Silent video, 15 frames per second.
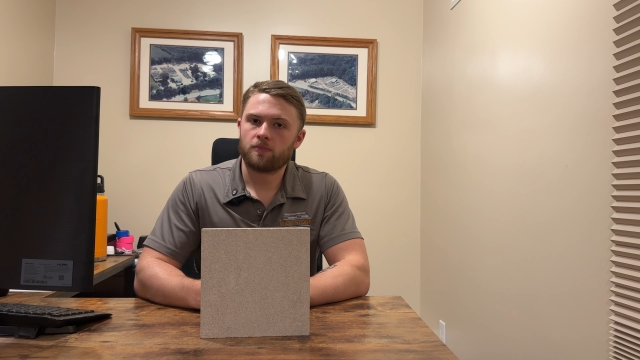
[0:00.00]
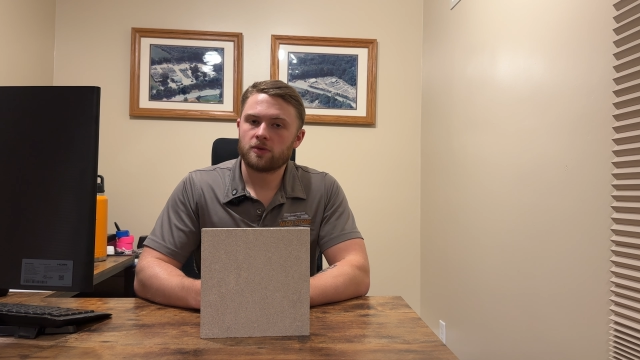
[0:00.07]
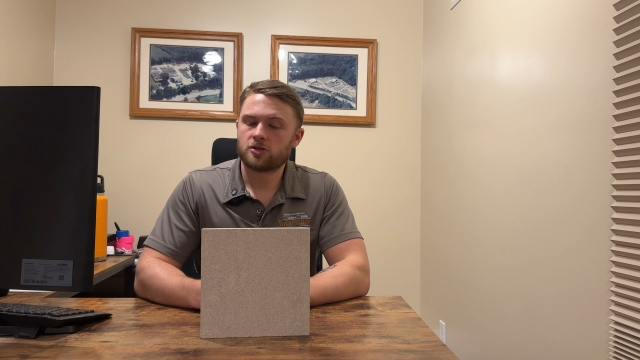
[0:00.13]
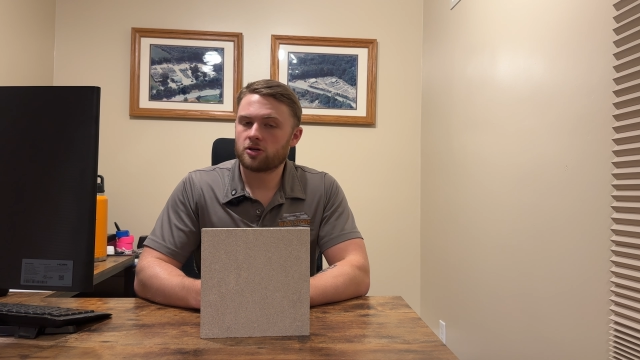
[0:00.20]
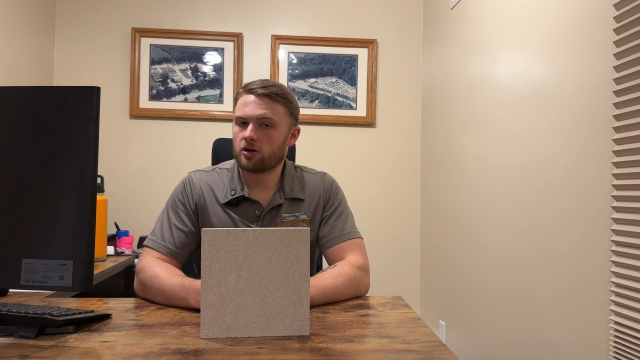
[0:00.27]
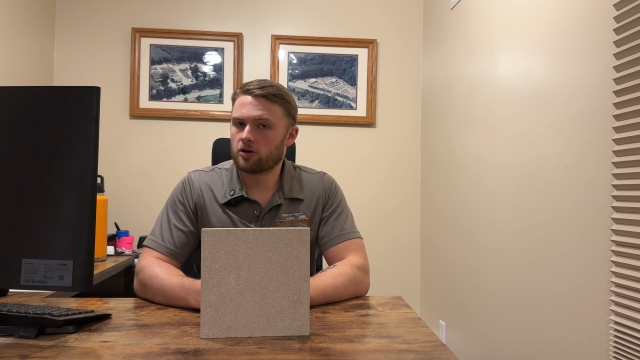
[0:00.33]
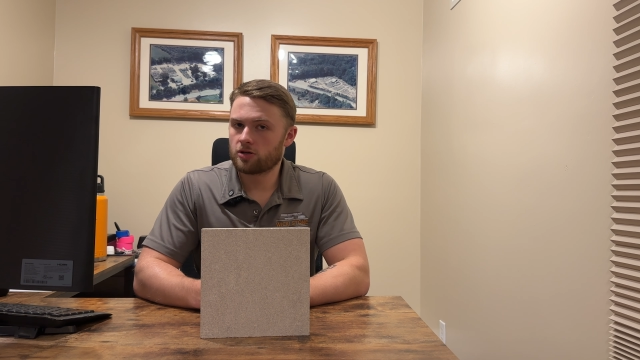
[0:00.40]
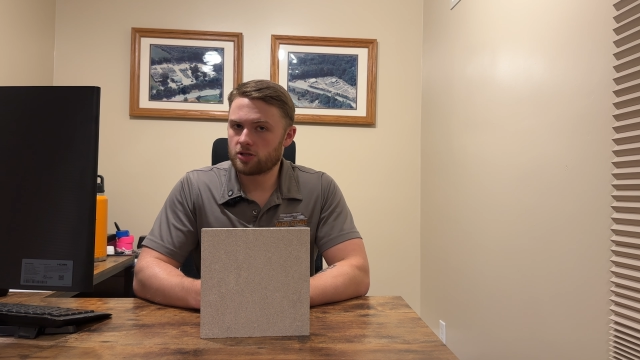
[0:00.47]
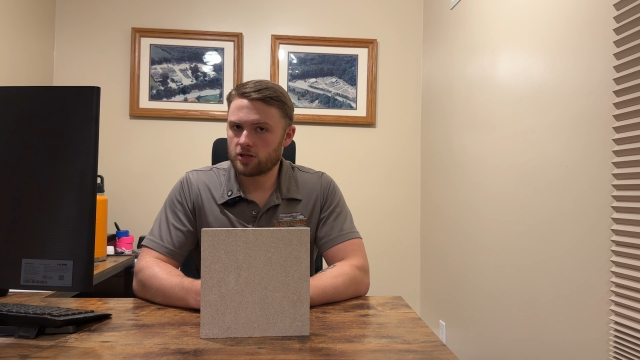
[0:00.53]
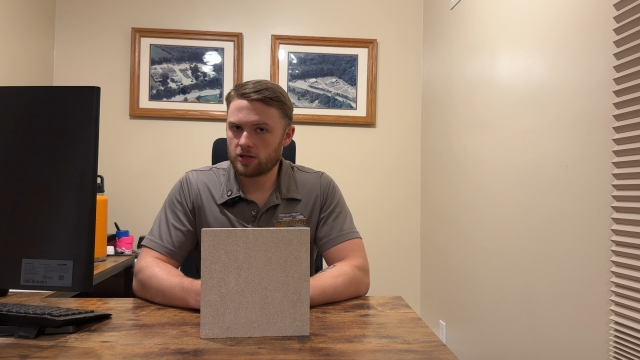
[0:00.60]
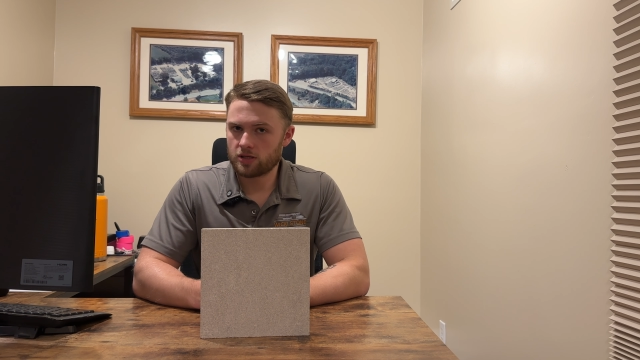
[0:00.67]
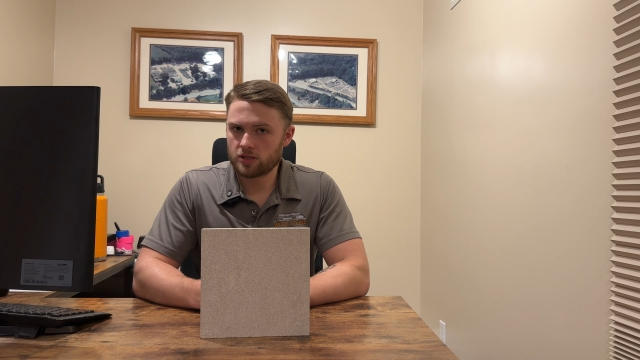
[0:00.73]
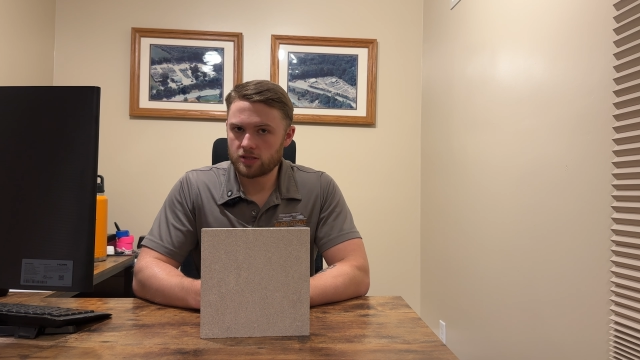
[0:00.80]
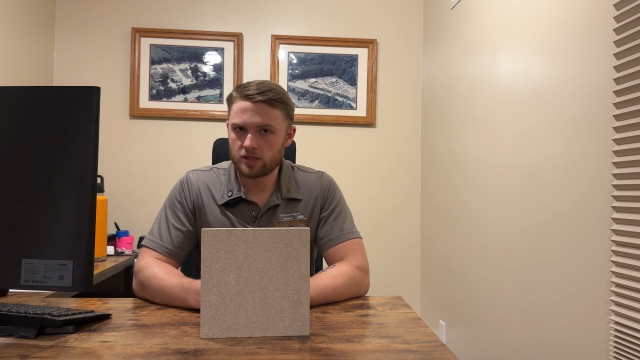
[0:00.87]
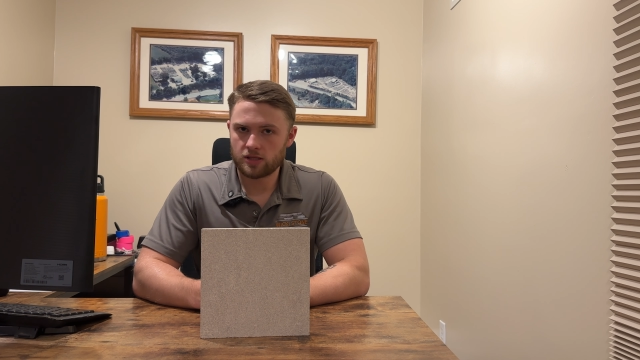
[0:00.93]

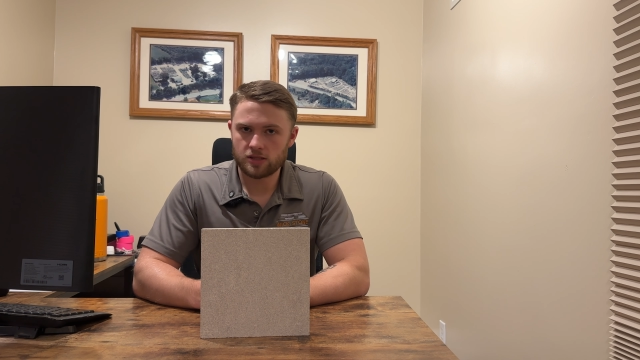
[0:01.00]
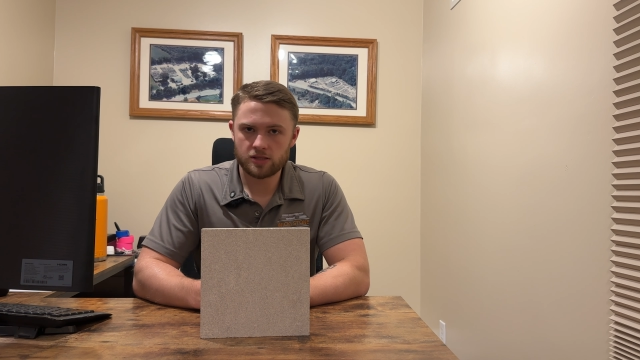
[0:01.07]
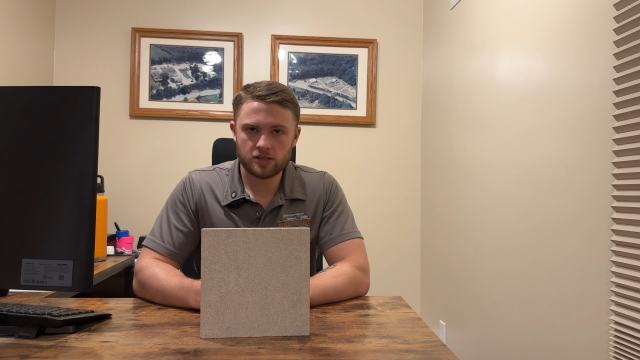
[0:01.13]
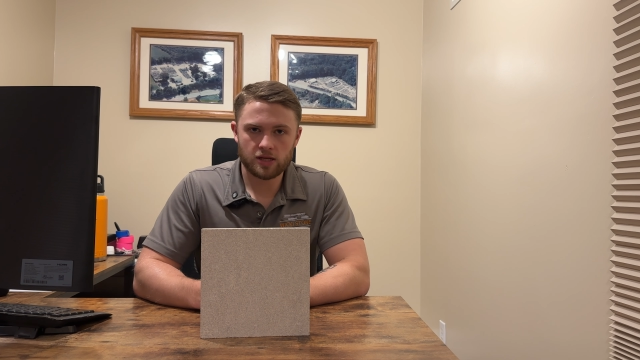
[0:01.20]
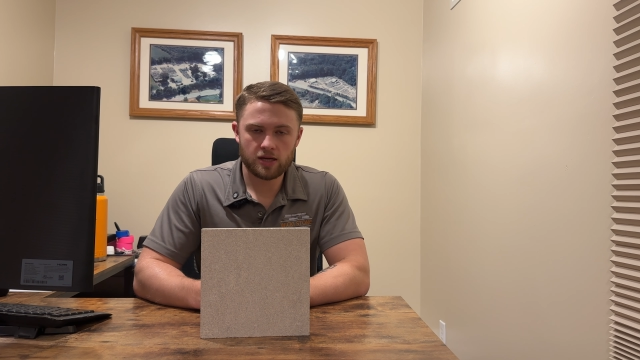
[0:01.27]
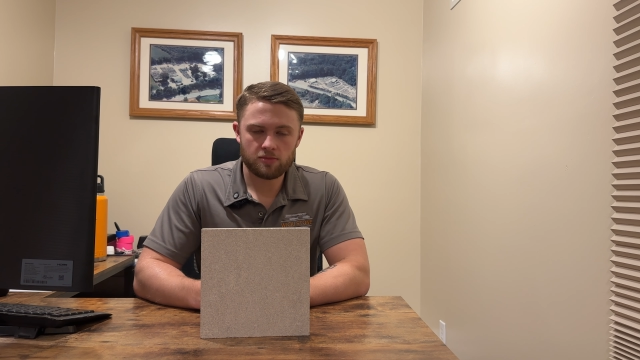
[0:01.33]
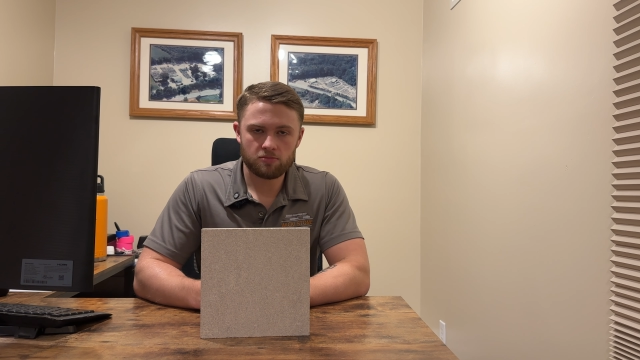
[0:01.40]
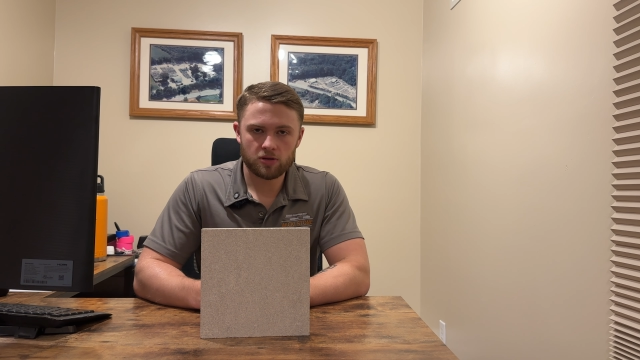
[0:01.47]
churches and state